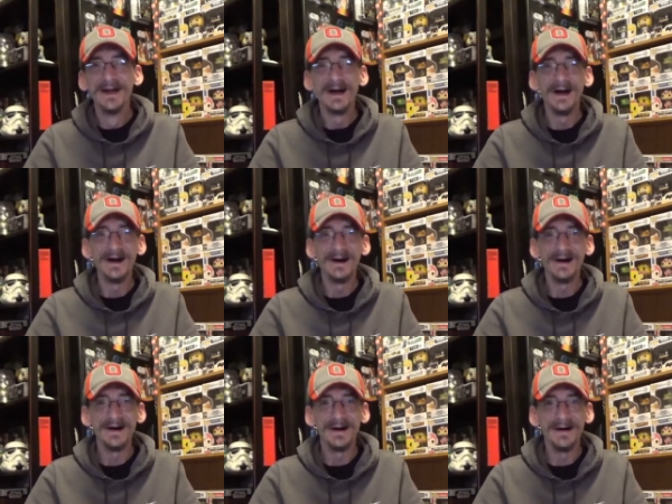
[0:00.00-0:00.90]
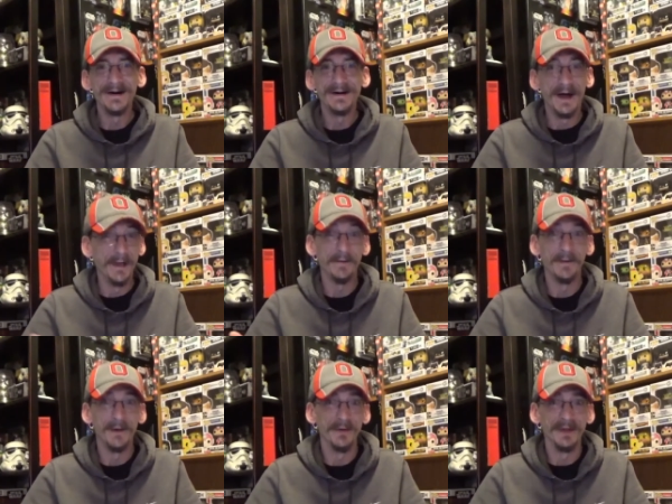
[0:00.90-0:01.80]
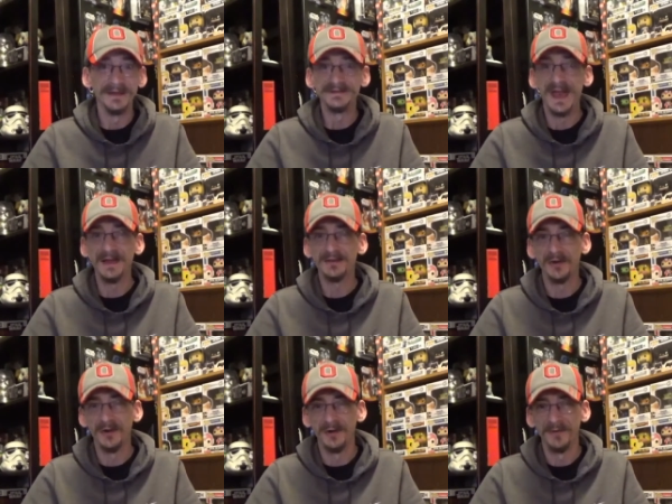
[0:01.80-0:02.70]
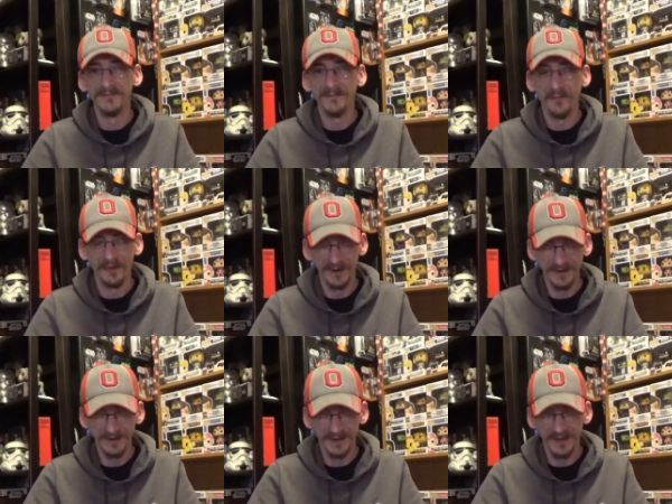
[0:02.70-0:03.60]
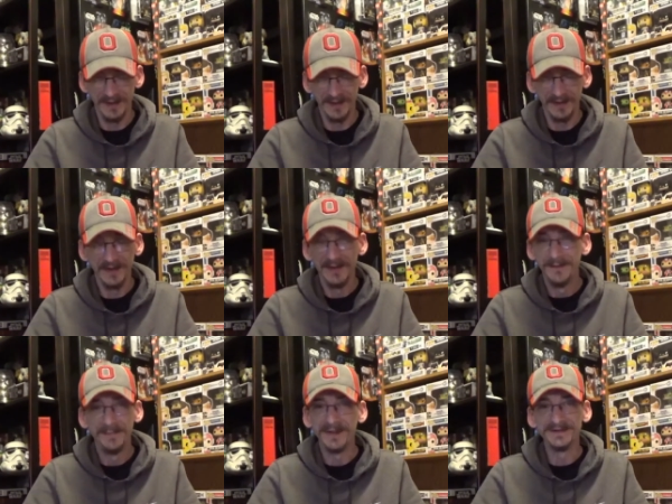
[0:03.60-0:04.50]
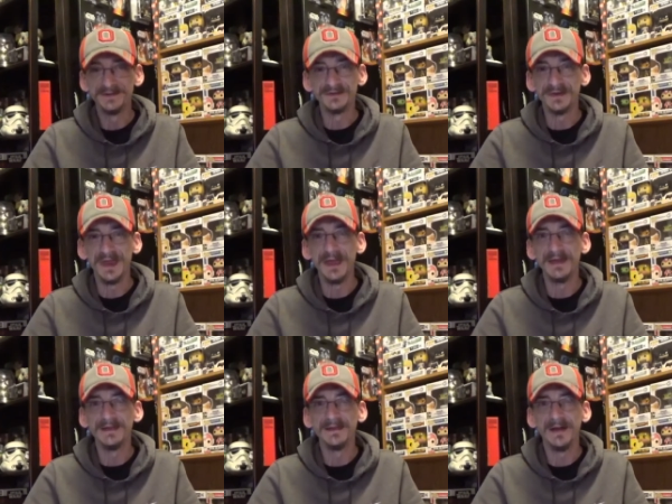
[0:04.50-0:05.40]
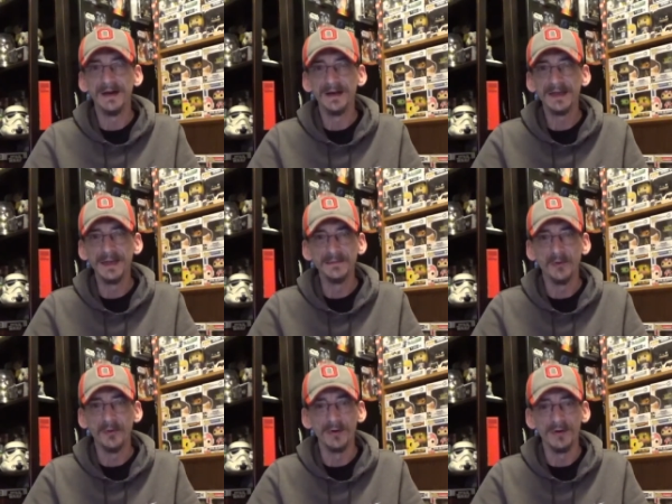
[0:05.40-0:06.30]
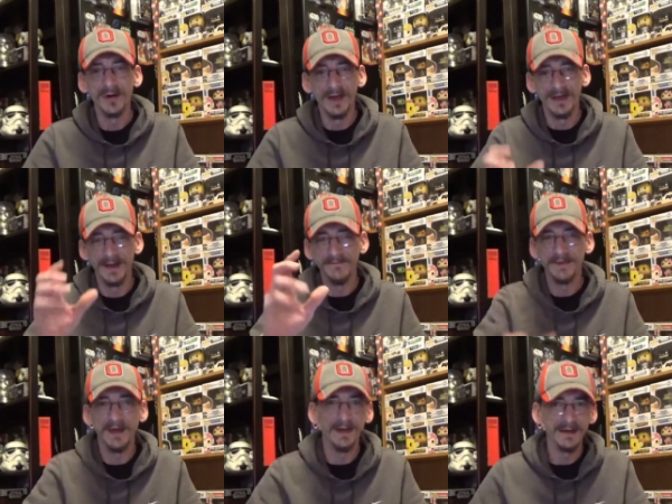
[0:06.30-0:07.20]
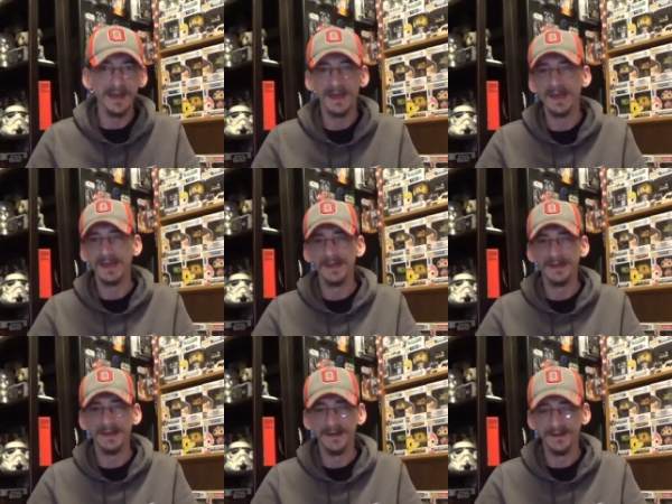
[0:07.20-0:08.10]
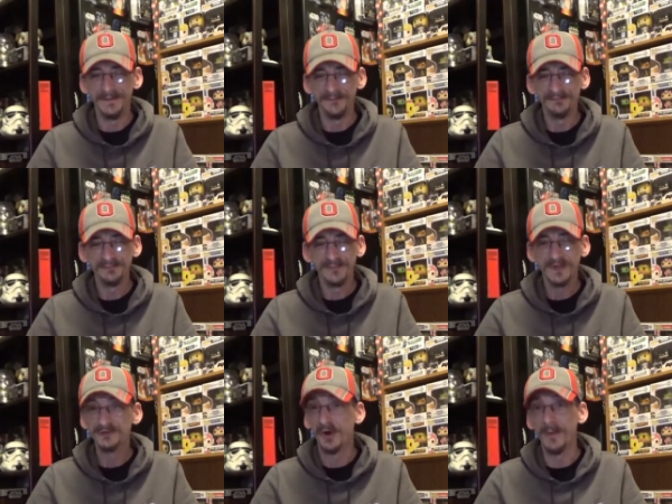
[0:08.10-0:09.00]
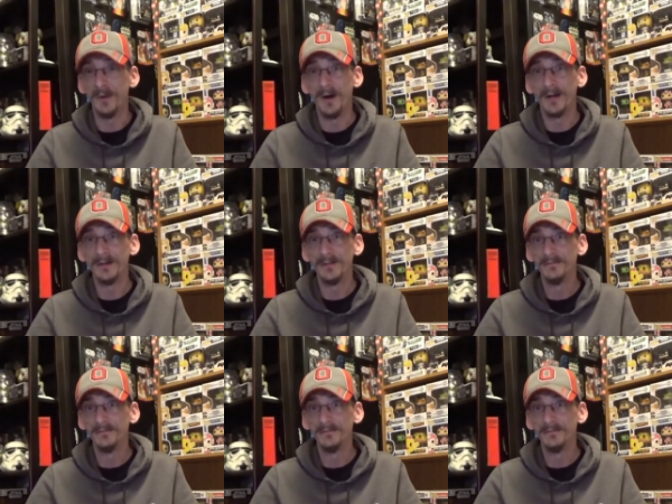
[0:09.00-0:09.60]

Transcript: Uh, I don't know the exact term for it, uh, but it's just a Canon uh, camcorder, and I've got a um, tripod.